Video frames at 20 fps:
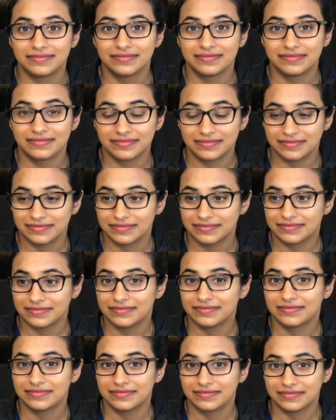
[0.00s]

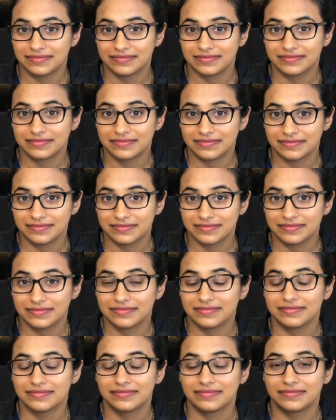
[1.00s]

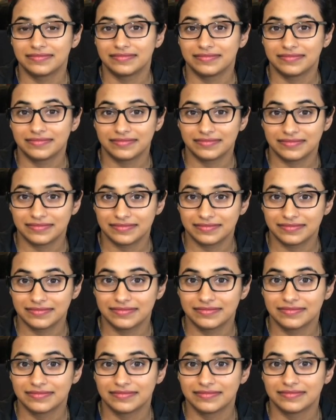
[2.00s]

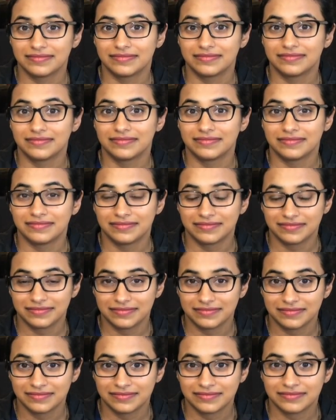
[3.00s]

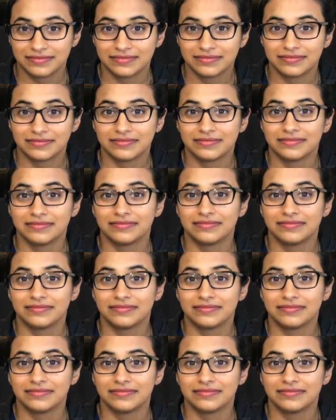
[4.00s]
The person shown says nothing.